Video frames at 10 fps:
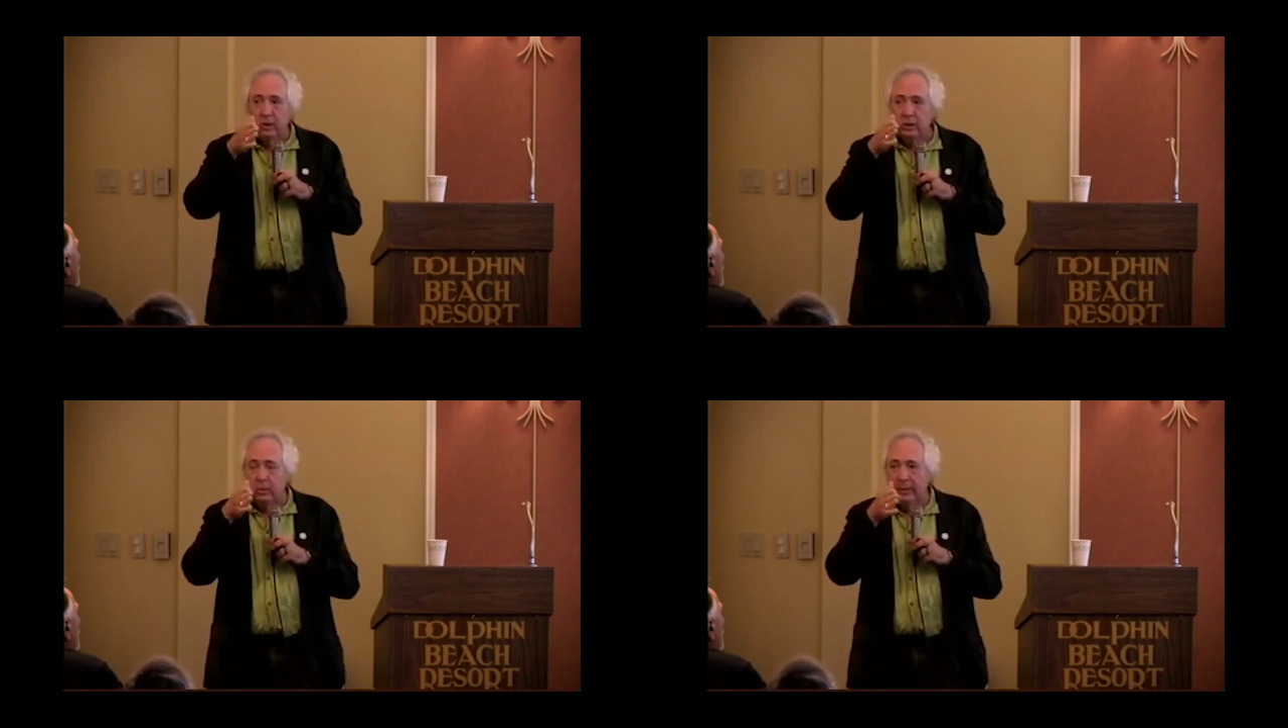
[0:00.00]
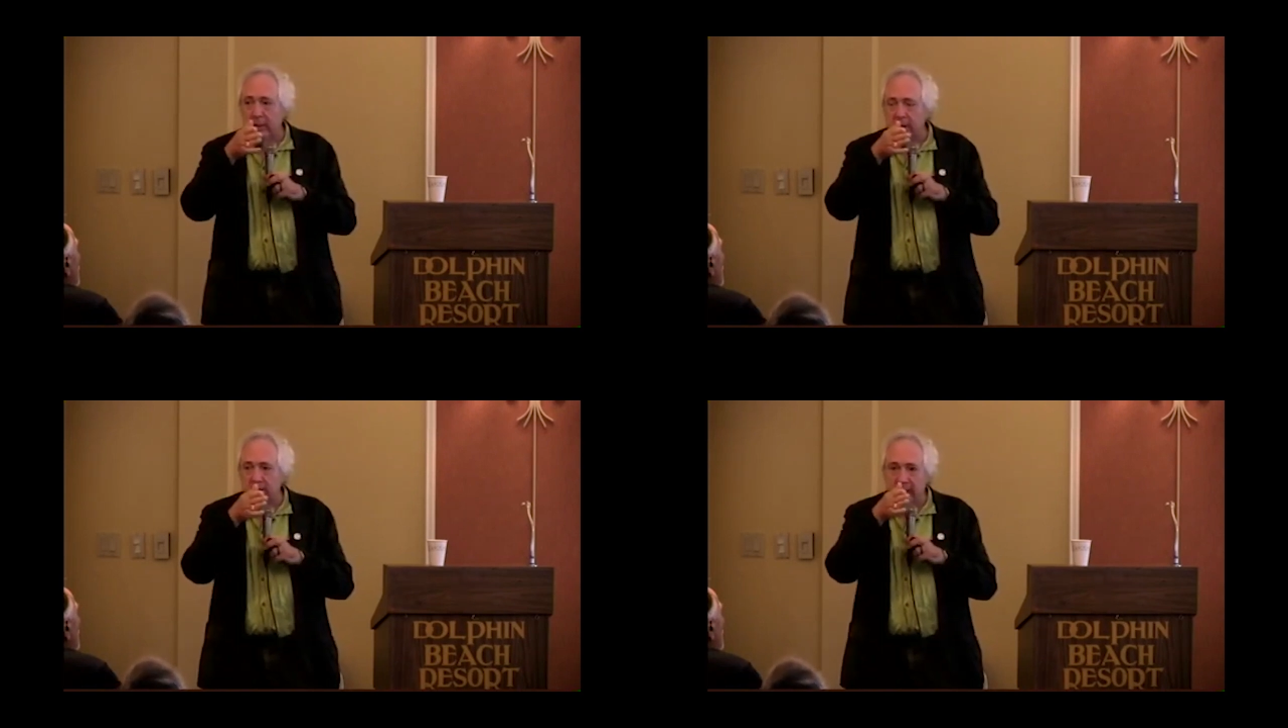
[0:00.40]
So
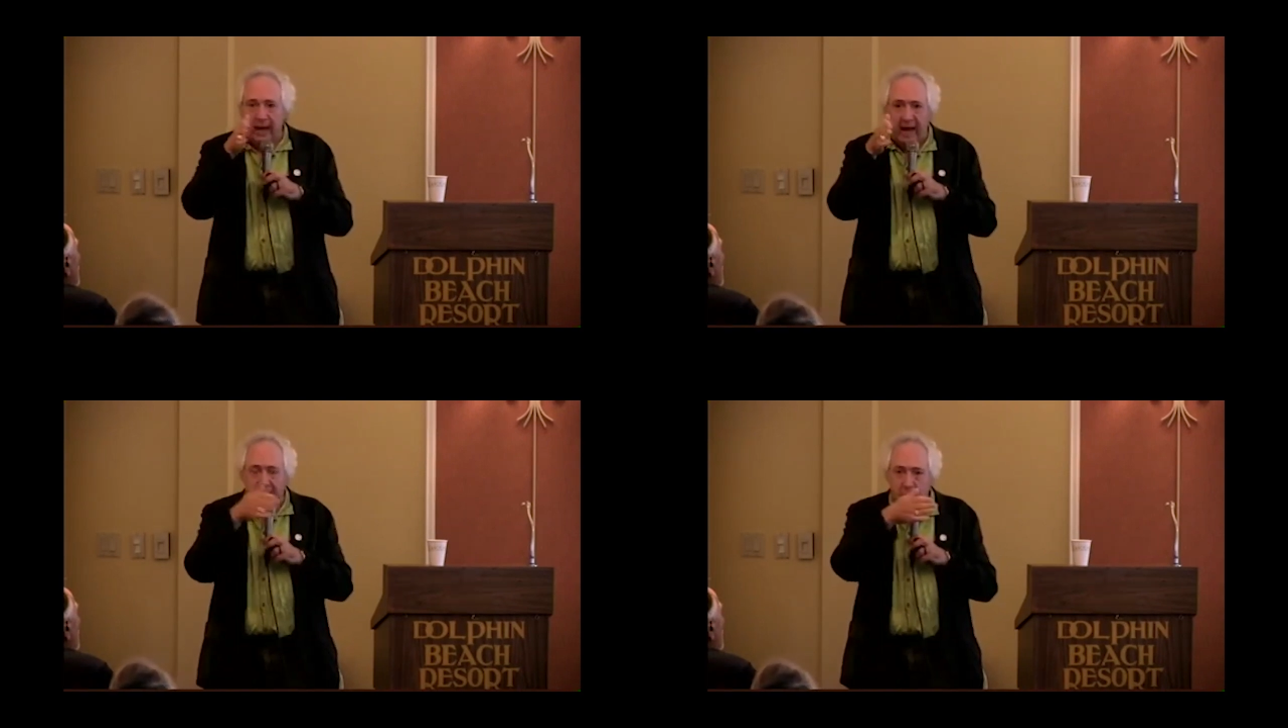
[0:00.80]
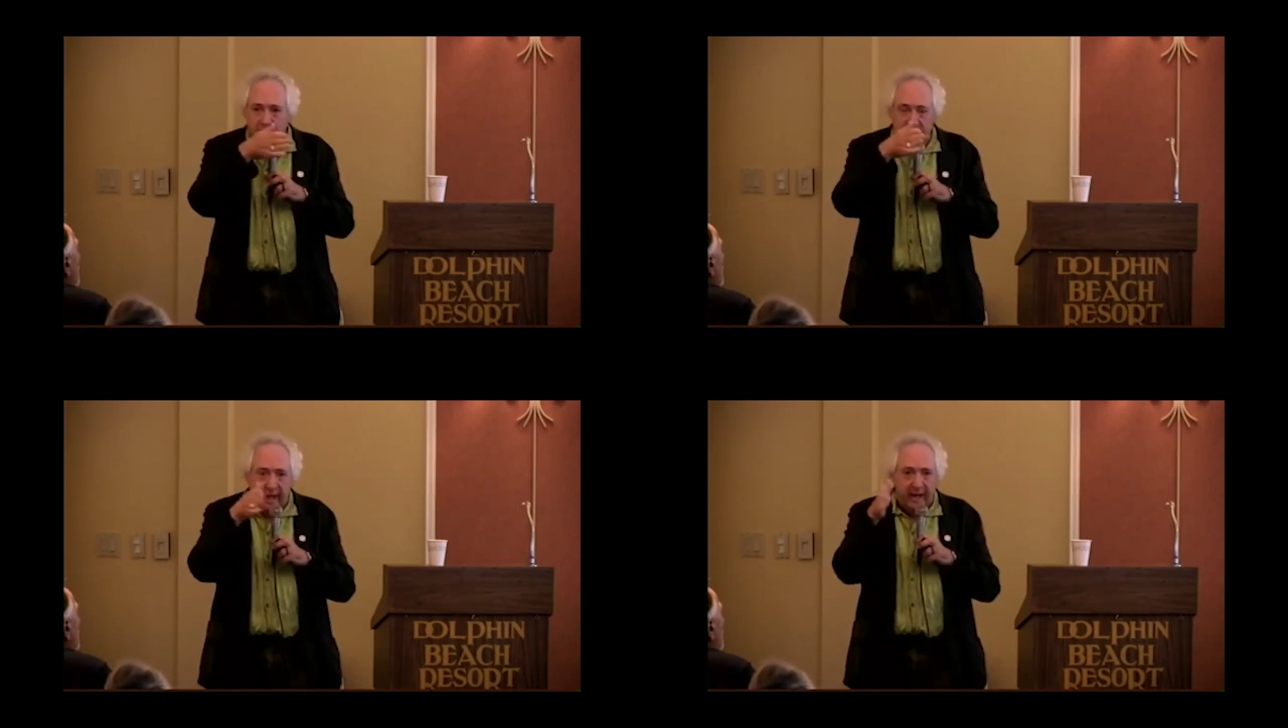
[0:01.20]
because the eye
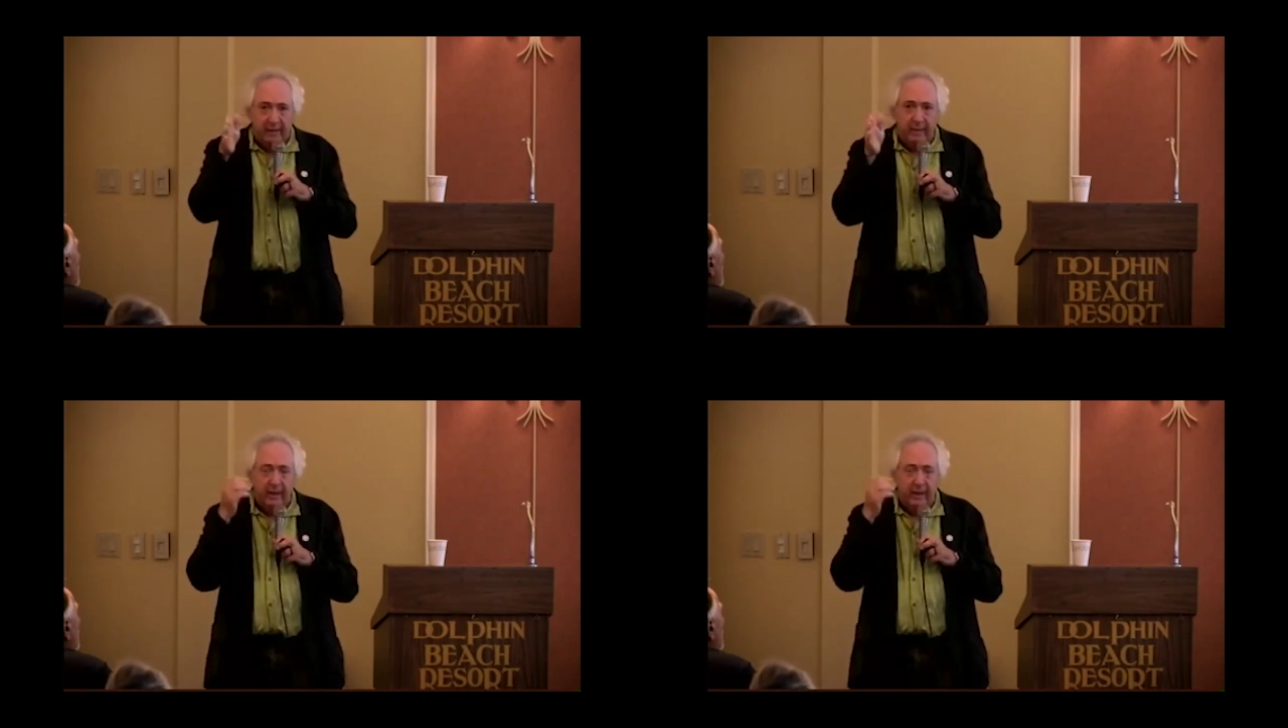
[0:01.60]
was not a,